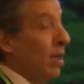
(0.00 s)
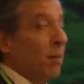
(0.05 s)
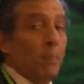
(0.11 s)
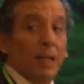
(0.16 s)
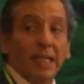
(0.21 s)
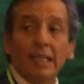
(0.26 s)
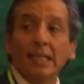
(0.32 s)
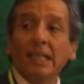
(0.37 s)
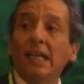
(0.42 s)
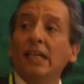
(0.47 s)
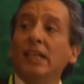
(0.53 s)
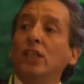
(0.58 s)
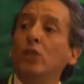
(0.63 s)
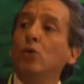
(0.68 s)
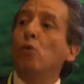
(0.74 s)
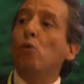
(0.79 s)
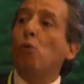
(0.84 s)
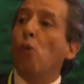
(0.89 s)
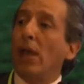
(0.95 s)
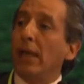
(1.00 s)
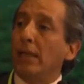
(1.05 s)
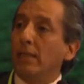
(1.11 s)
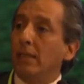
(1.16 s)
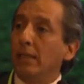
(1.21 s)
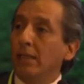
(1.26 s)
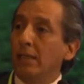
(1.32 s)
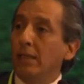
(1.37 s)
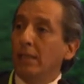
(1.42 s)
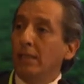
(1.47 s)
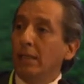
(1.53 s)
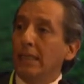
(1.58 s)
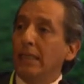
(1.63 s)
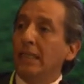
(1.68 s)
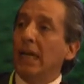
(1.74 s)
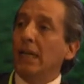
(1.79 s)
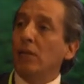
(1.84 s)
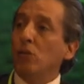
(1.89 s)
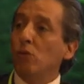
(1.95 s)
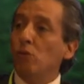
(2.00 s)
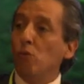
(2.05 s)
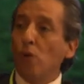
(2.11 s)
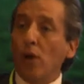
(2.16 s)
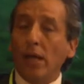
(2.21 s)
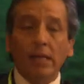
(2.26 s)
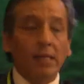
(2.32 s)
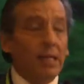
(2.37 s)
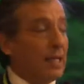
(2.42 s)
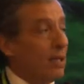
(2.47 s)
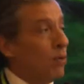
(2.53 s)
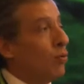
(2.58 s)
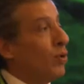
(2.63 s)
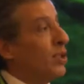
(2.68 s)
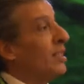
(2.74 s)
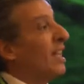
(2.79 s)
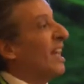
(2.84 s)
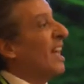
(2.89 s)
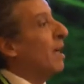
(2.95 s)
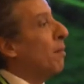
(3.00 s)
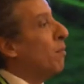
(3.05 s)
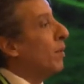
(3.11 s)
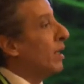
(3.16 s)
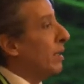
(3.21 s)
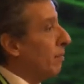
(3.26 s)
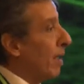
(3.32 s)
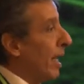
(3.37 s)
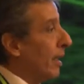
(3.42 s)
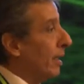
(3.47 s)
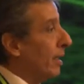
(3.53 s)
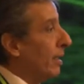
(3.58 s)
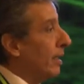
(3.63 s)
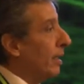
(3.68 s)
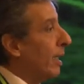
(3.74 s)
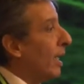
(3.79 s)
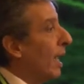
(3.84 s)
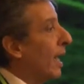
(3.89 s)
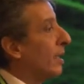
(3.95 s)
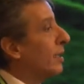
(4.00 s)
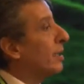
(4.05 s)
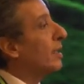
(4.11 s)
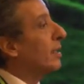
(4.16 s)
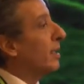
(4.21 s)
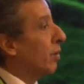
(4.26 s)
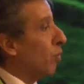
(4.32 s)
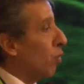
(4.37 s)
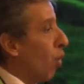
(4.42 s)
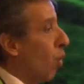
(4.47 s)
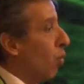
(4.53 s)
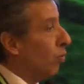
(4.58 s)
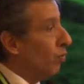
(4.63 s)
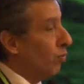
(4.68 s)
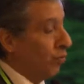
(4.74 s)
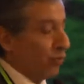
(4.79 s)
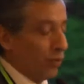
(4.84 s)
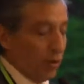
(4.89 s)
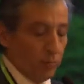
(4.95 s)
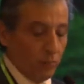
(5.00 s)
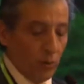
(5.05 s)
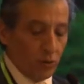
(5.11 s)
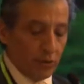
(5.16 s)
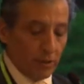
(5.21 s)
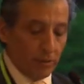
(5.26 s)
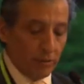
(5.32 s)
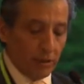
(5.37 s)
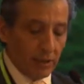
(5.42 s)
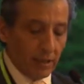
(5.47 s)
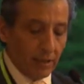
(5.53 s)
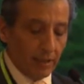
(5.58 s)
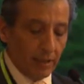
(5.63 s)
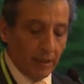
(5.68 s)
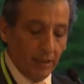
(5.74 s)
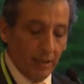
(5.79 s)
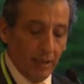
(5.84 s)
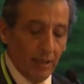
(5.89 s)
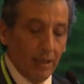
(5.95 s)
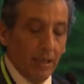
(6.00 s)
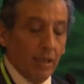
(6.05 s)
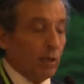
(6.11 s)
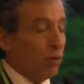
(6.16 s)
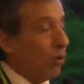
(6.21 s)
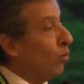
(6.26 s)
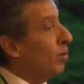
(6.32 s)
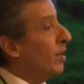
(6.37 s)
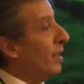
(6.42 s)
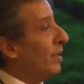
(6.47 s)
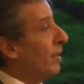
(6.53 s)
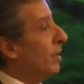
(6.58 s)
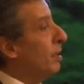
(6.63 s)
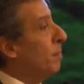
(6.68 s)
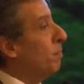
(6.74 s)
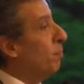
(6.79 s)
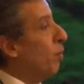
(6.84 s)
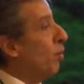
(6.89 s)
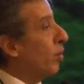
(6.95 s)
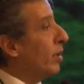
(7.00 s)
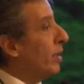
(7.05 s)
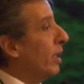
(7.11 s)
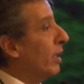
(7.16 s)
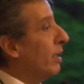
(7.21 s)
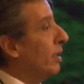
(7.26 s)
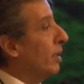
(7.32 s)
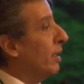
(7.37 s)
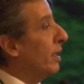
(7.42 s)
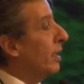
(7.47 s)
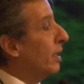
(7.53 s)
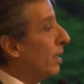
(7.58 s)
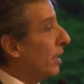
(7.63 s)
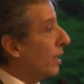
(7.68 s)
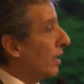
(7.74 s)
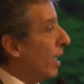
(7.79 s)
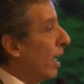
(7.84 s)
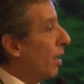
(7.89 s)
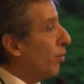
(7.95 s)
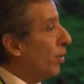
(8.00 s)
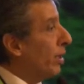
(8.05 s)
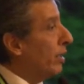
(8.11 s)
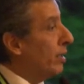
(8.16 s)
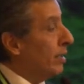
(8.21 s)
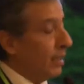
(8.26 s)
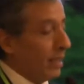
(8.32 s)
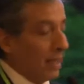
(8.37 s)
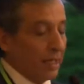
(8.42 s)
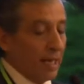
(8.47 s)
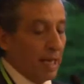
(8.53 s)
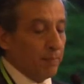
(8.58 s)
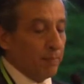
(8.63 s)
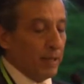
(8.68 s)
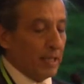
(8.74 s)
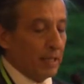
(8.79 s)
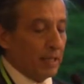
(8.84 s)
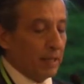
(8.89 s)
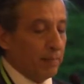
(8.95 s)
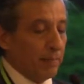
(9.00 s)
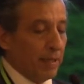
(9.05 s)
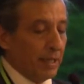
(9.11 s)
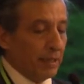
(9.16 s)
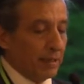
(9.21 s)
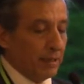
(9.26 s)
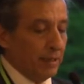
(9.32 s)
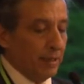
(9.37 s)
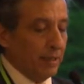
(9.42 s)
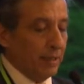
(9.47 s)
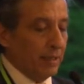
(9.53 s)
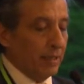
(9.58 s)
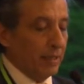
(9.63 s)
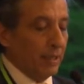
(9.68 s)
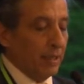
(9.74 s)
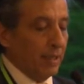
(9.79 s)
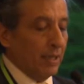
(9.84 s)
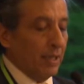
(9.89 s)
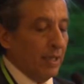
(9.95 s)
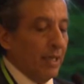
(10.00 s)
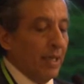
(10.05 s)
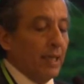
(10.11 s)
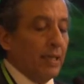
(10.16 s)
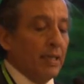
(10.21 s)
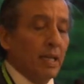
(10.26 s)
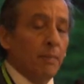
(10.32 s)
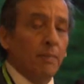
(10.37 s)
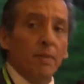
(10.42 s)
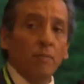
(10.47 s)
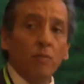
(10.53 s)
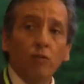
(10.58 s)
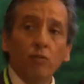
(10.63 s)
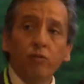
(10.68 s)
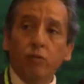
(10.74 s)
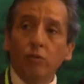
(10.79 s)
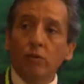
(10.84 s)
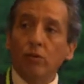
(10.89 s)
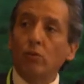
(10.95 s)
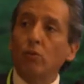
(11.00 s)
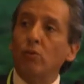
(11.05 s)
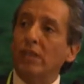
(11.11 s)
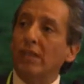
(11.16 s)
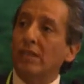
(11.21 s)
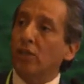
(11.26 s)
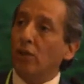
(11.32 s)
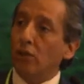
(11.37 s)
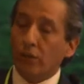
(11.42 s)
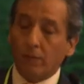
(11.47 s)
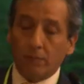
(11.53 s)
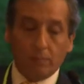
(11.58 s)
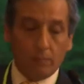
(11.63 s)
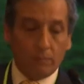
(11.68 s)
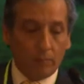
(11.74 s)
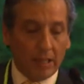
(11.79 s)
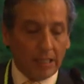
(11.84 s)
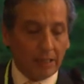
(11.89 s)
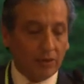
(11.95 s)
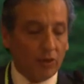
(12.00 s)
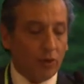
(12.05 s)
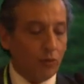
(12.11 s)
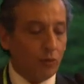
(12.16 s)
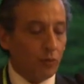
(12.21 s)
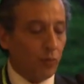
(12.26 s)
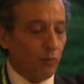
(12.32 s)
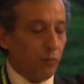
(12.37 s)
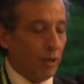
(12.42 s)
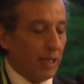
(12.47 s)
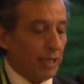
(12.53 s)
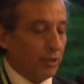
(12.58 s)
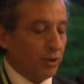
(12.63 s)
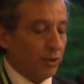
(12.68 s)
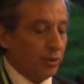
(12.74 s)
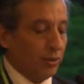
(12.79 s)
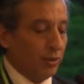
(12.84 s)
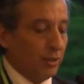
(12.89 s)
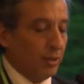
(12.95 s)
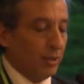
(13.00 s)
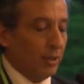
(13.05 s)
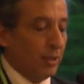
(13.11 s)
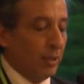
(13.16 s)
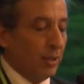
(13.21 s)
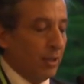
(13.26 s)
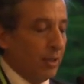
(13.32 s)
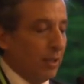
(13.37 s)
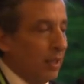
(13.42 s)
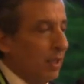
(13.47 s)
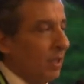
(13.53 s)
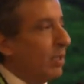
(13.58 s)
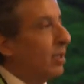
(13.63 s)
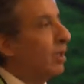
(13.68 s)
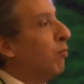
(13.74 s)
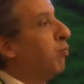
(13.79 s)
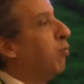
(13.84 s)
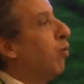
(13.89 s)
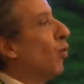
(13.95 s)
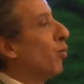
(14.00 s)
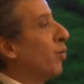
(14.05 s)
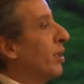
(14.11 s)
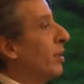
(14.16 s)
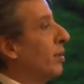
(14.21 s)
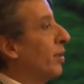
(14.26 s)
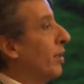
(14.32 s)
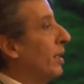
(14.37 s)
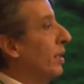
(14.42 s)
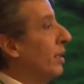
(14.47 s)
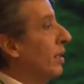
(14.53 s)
but in a new way in which everybody has their own responsibility. So that is important in the current climate debate. Let me move to my third reflection, the forestry